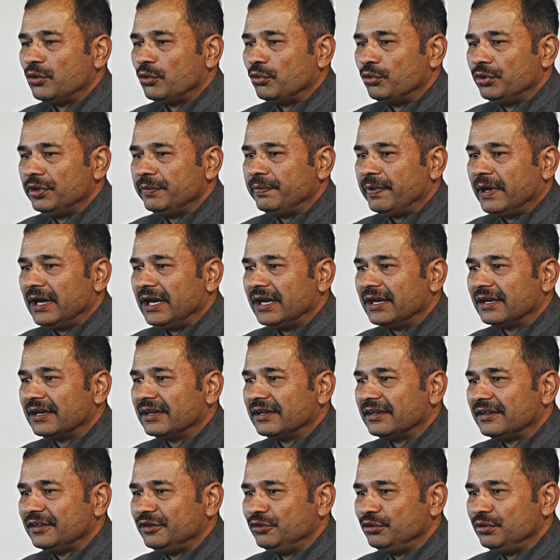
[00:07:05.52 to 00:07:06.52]

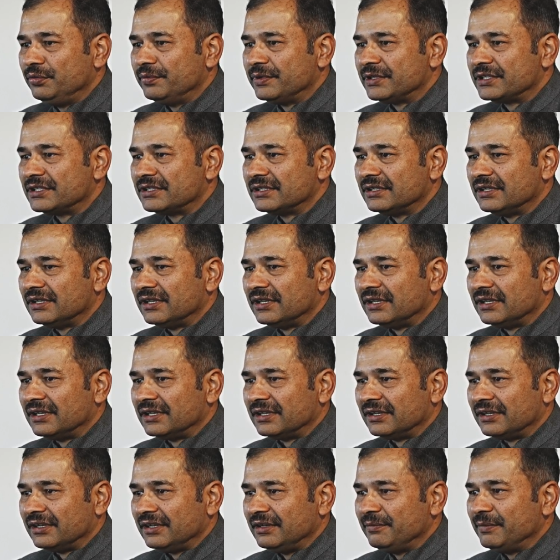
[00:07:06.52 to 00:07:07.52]
Weifang
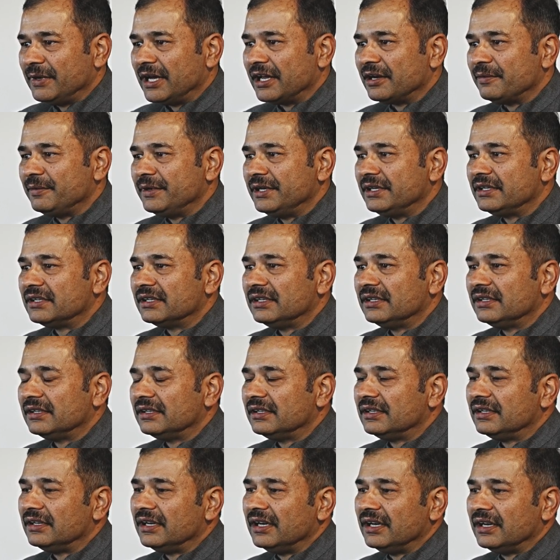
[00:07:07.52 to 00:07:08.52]
Environmental
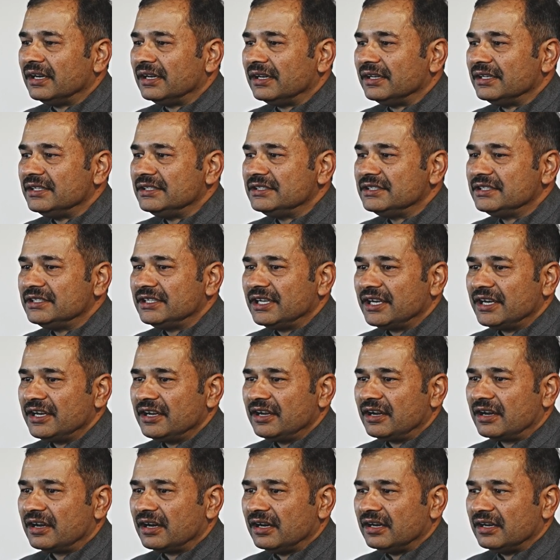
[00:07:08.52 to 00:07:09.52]

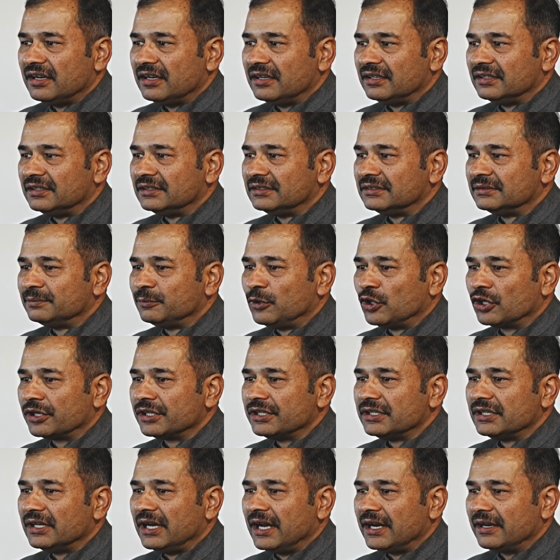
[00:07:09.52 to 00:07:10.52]
Engineering
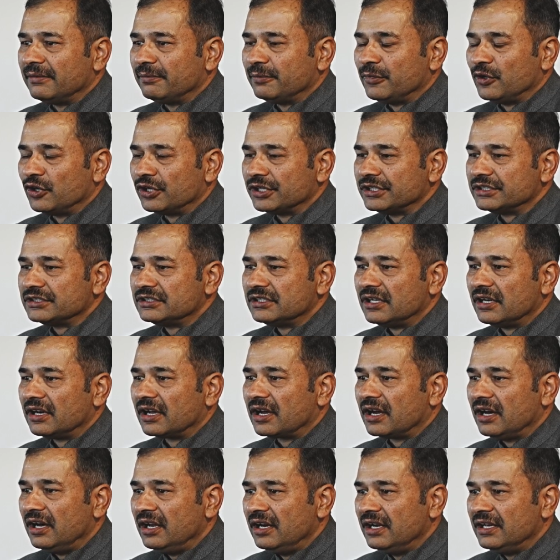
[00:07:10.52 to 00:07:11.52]
and Vocational
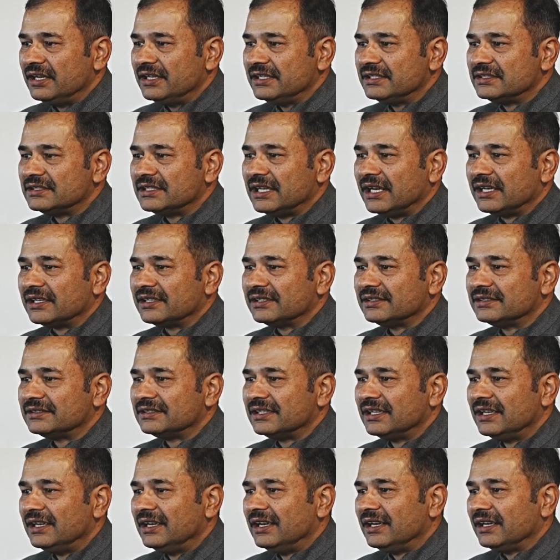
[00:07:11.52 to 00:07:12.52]
College, that is
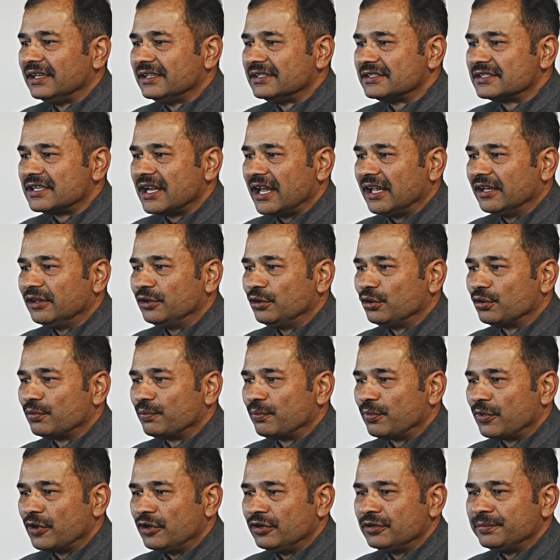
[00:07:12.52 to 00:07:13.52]
in
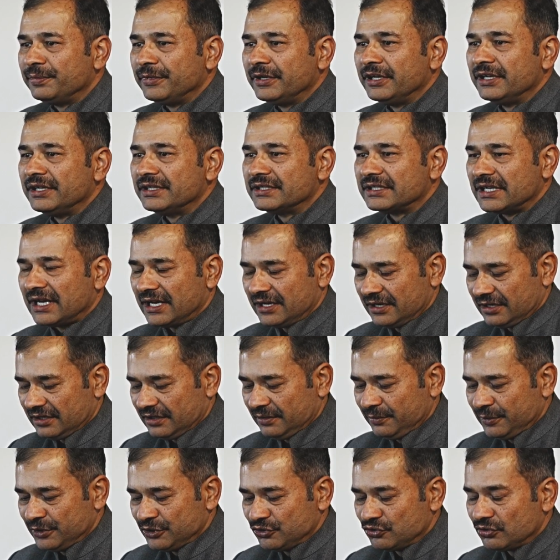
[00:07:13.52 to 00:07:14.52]
Shandong Province, and
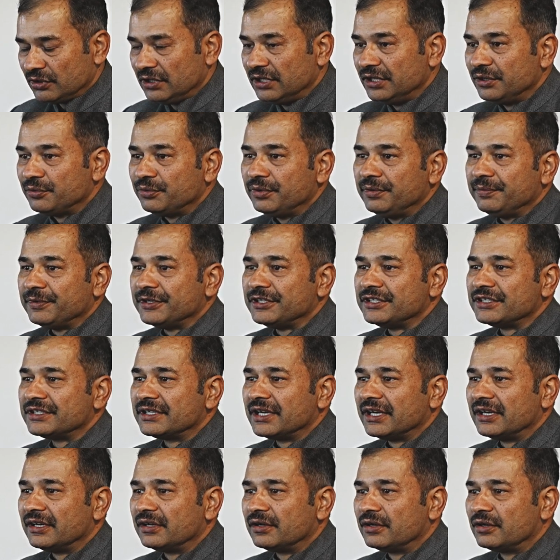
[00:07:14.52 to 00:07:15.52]
eventually we
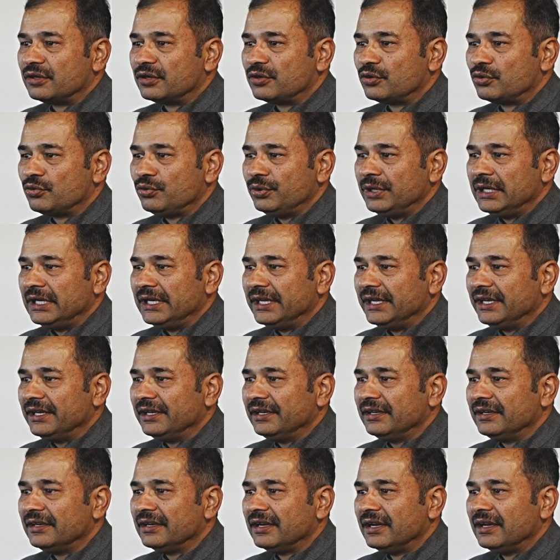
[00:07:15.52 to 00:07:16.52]
visited
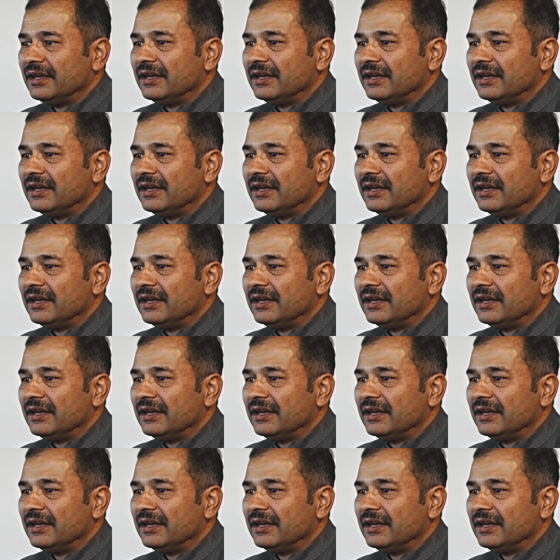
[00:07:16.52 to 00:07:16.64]
Guilin,